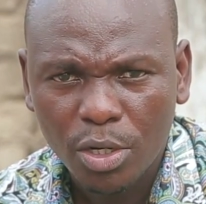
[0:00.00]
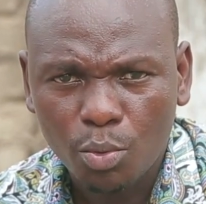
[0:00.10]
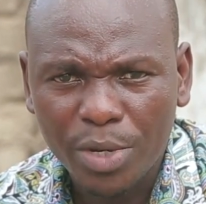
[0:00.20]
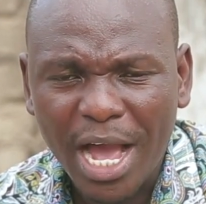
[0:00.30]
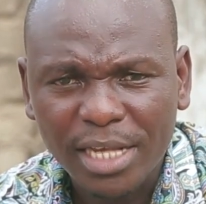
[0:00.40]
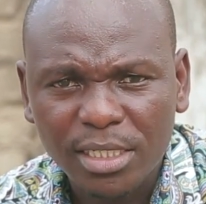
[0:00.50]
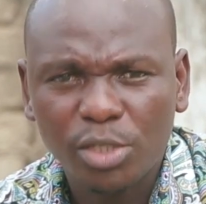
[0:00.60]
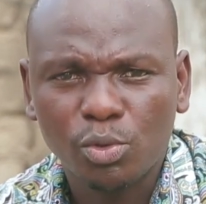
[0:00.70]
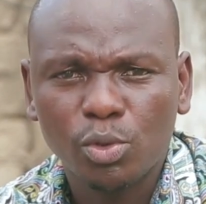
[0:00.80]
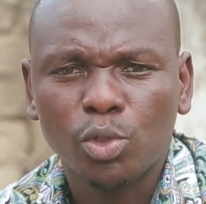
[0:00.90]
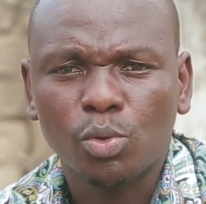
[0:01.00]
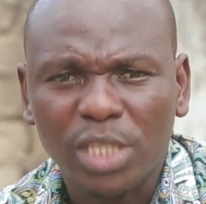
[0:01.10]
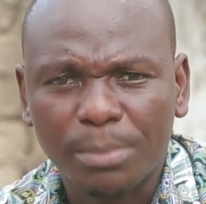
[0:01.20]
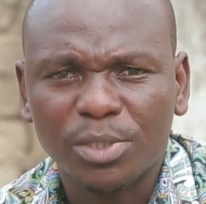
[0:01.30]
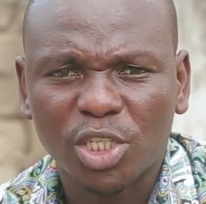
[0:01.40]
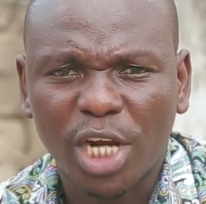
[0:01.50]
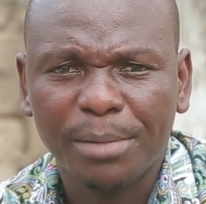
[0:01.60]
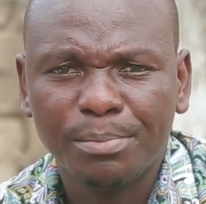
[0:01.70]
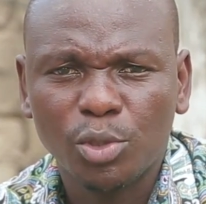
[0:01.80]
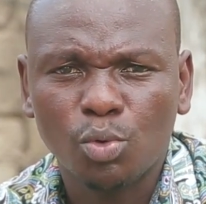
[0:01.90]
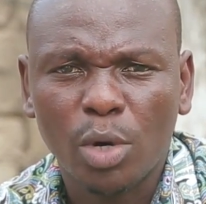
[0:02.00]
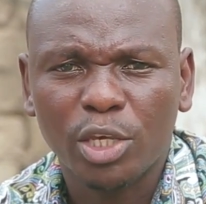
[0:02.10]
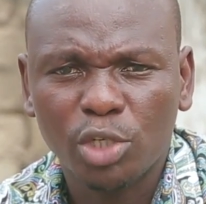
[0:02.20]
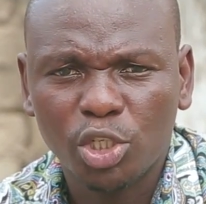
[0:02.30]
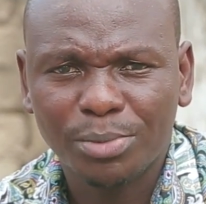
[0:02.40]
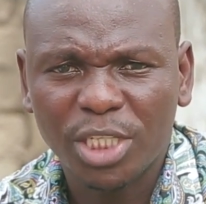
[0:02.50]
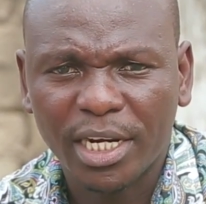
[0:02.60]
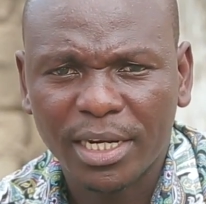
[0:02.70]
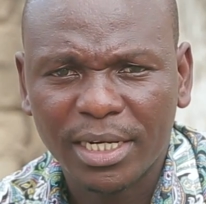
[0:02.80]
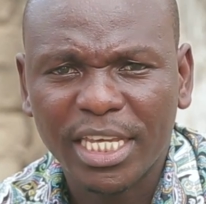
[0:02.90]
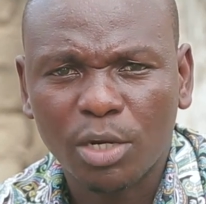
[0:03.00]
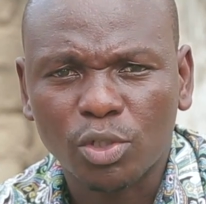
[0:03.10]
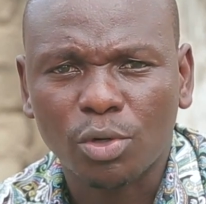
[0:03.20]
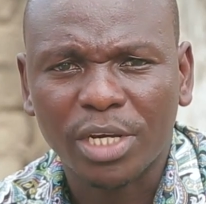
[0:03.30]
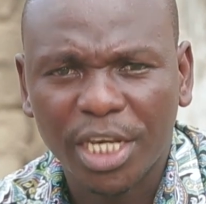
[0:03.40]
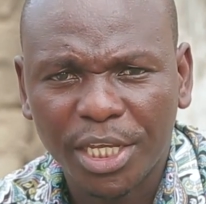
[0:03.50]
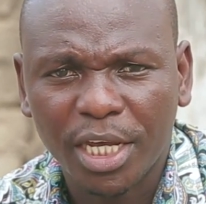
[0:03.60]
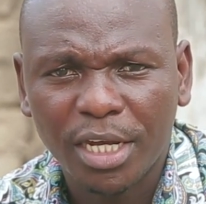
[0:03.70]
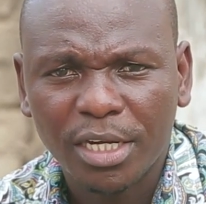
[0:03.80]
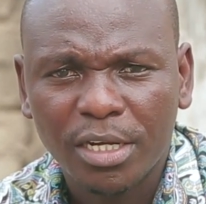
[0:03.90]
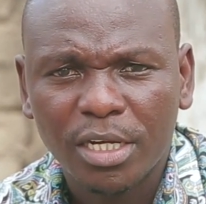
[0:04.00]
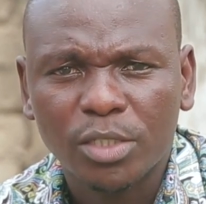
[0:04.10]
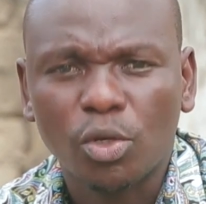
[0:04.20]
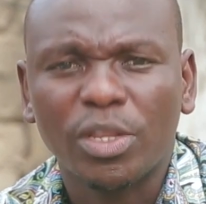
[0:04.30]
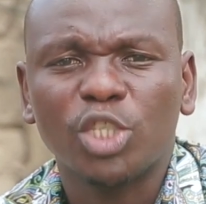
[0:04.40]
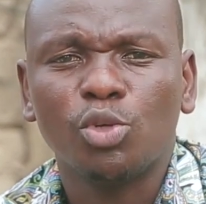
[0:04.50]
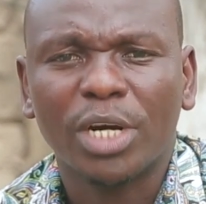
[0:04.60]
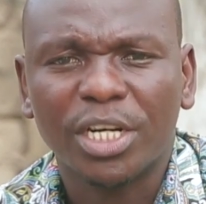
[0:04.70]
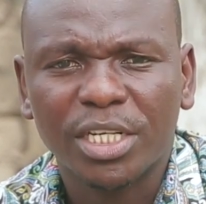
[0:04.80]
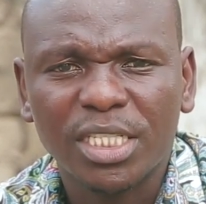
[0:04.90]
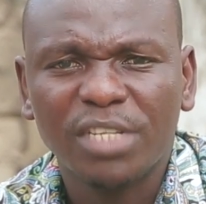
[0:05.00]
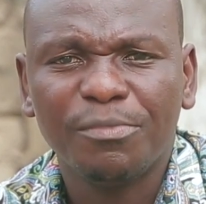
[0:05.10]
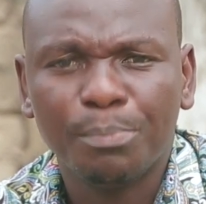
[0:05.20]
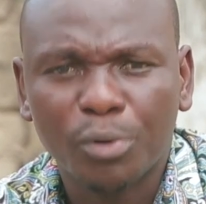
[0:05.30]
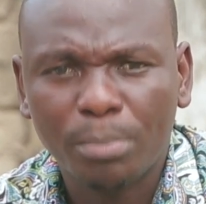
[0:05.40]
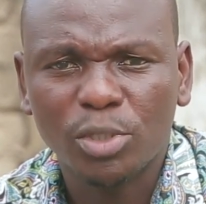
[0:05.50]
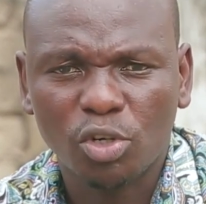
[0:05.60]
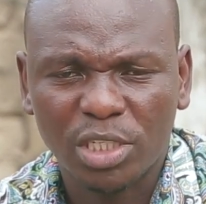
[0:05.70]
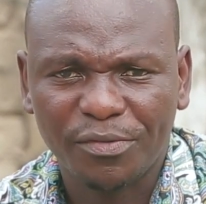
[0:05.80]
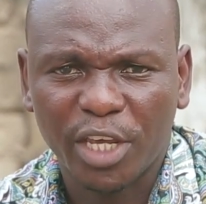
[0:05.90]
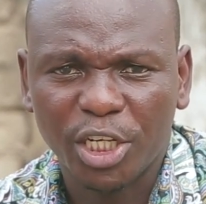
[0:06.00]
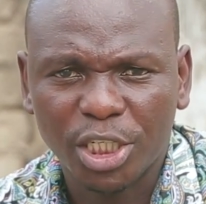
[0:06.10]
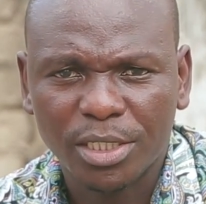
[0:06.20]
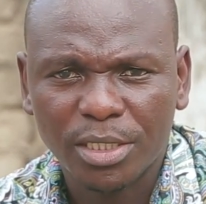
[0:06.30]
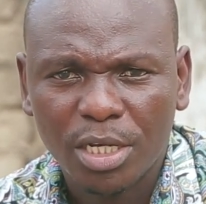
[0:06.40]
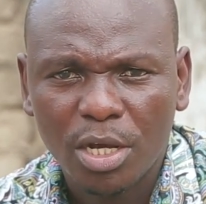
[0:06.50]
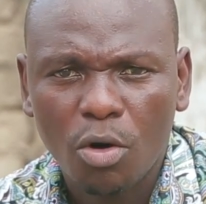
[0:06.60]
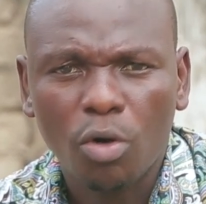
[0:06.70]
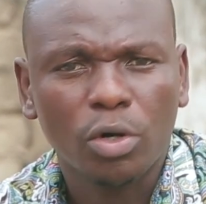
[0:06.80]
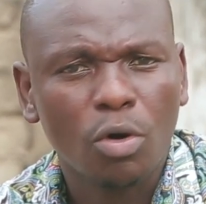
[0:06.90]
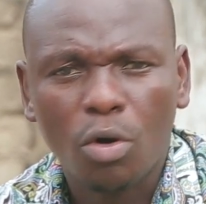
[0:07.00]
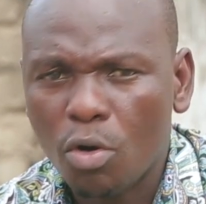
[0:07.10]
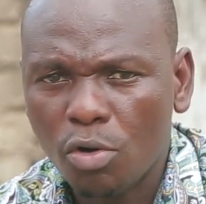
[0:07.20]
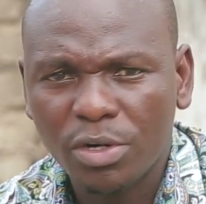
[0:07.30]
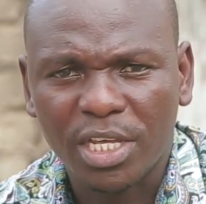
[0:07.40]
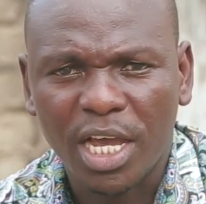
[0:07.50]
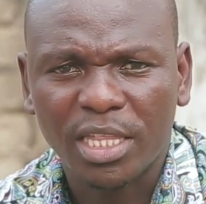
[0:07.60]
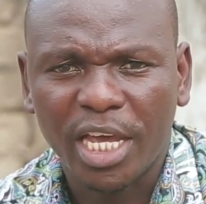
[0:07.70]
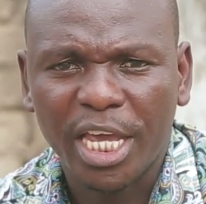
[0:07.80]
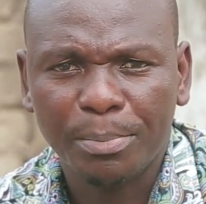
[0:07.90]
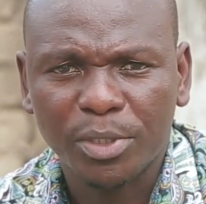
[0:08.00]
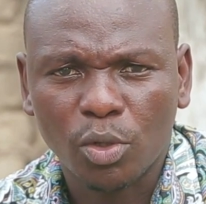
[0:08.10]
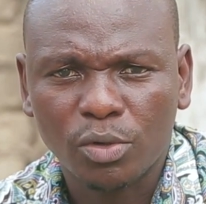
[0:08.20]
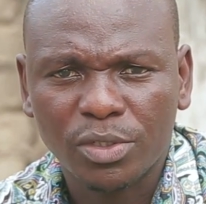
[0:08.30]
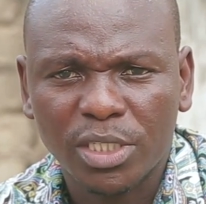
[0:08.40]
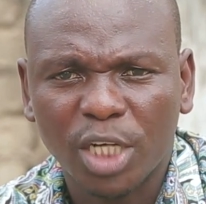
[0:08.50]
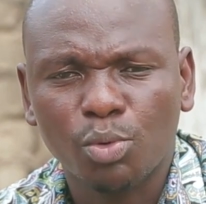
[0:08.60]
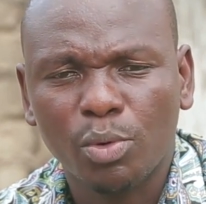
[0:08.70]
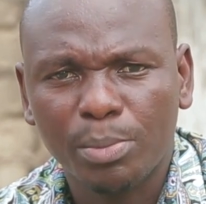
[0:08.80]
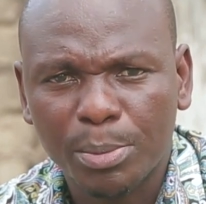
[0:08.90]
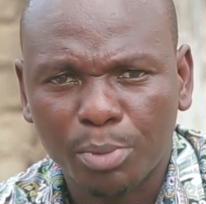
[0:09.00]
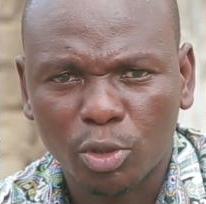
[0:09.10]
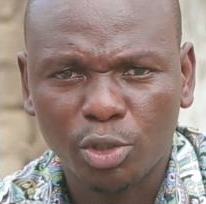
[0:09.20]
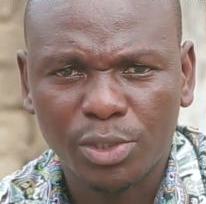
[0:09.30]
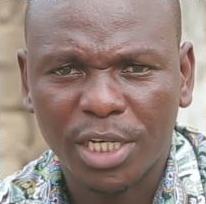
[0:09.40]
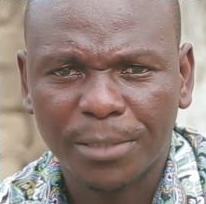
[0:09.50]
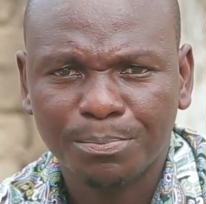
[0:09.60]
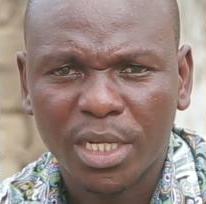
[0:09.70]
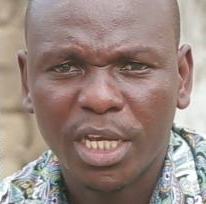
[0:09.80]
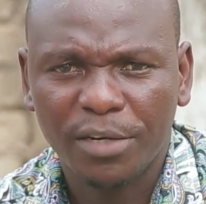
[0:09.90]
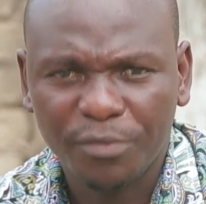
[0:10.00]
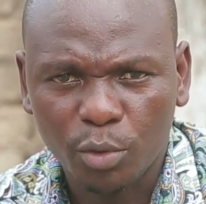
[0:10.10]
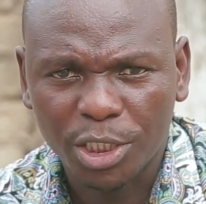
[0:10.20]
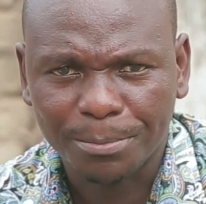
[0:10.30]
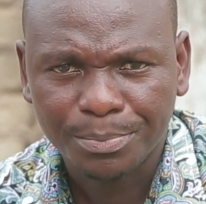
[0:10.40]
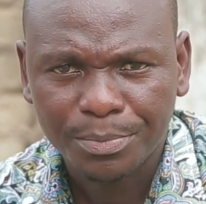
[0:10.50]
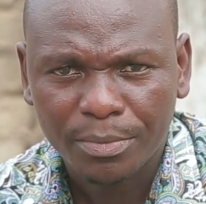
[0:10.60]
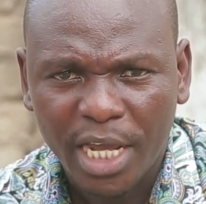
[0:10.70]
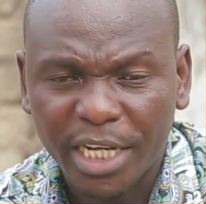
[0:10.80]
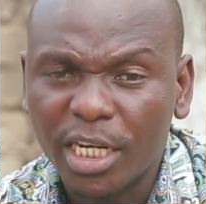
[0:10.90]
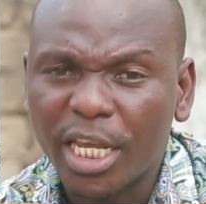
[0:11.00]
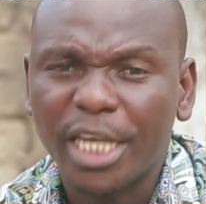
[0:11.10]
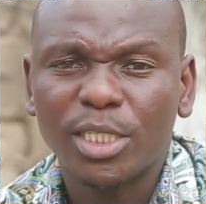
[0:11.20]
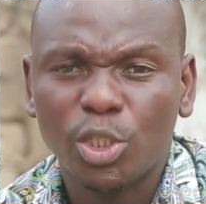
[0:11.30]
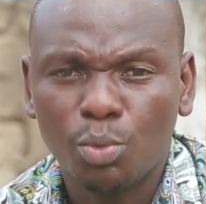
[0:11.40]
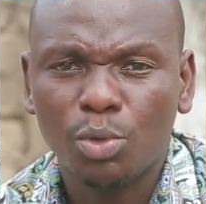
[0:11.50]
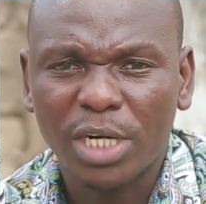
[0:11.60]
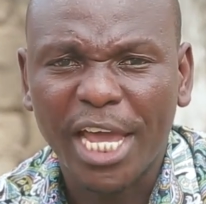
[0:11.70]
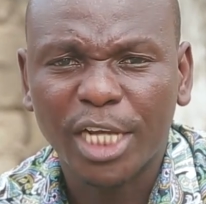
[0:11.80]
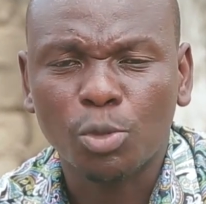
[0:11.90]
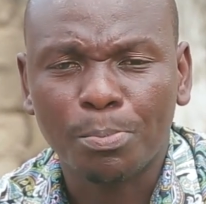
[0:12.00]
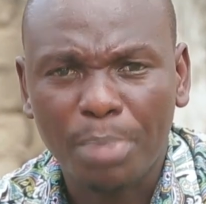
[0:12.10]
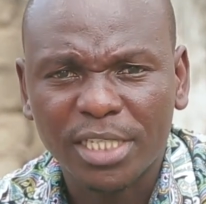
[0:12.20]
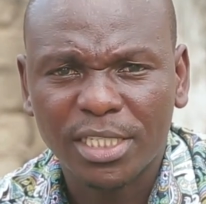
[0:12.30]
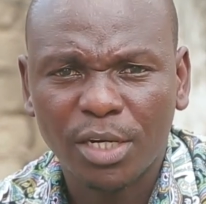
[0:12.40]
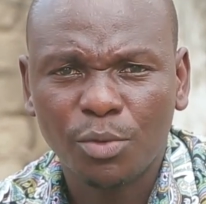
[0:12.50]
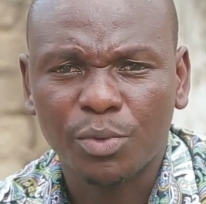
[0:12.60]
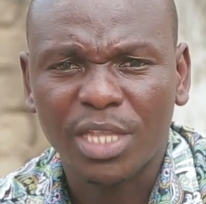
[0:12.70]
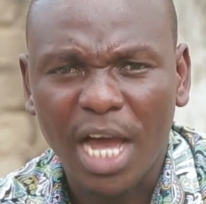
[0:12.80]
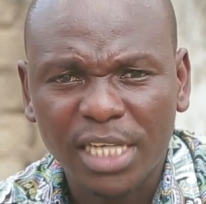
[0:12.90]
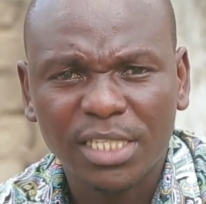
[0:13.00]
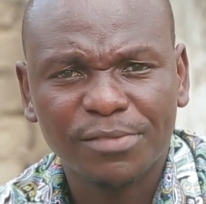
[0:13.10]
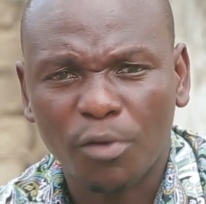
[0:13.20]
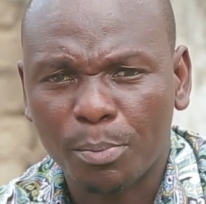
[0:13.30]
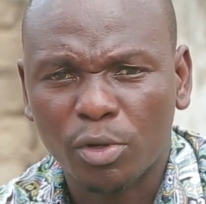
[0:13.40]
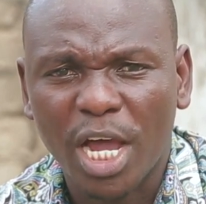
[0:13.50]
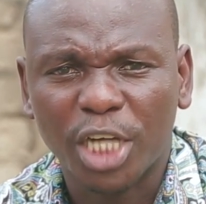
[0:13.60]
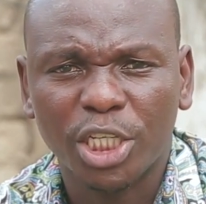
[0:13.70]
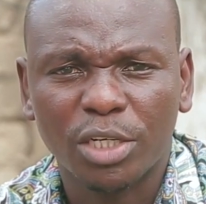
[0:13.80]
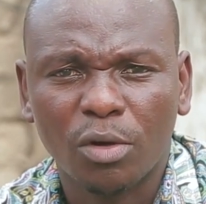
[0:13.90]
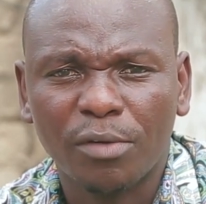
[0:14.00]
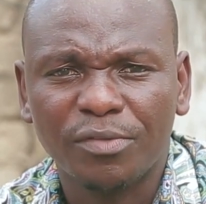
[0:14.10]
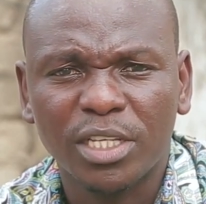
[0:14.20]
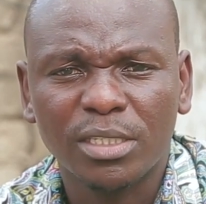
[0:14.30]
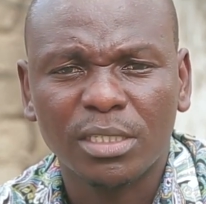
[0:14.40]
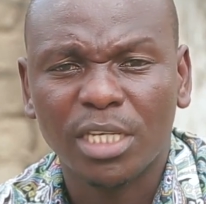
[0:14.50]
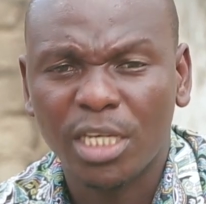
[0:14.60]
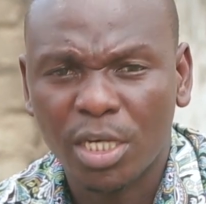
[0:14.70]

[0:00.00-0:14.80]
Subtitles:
We ask you to subscribe to our YouTube channel, EcoTalk Kenya, so that you can receive prompt notifications on all the other episodes that we will be producing in future. And in case you would like to partner with us for production of these